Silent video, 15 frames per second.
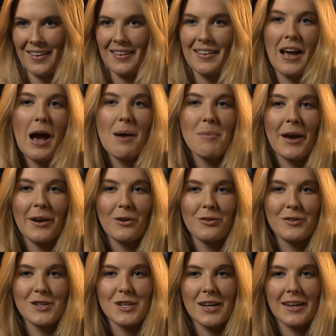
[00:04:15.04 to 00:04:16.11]
Carmichael
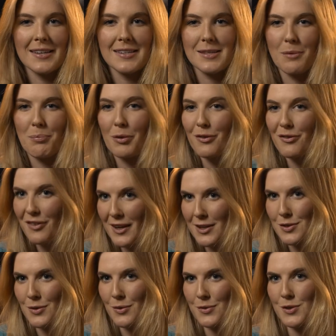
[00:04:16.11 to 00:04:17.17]
Fisher is a
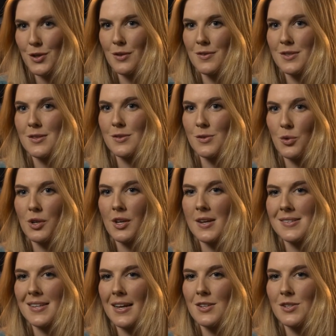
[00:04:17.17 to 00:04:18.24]
professional services
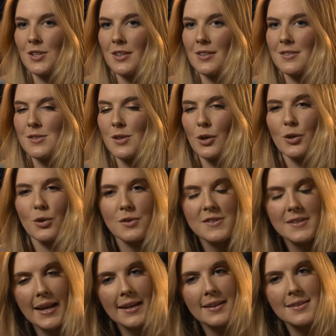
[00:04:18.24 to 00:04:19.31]
organisation, so your
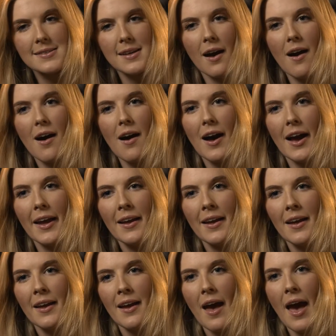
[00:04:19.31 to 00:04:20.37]
standards are high.
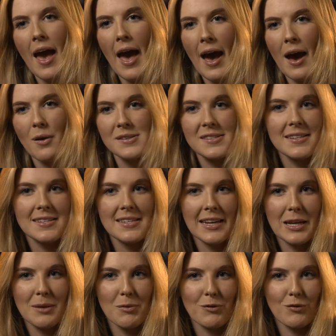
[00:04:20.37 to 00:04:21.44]
How has the
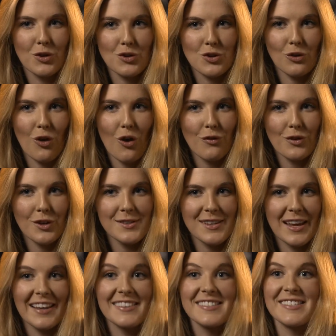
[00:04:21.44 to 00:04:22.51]
team at Virtual.Offis
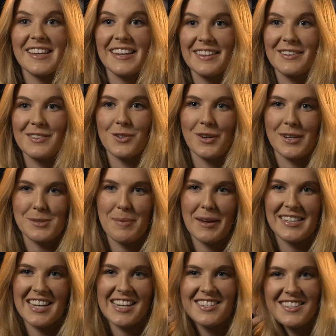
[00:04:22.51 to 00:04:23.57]
exceeded your
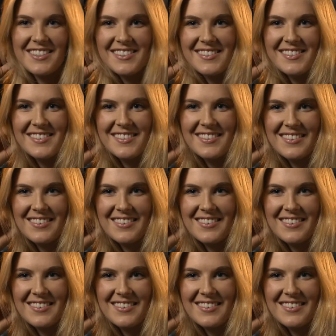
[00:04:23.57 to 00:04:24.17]
expectations?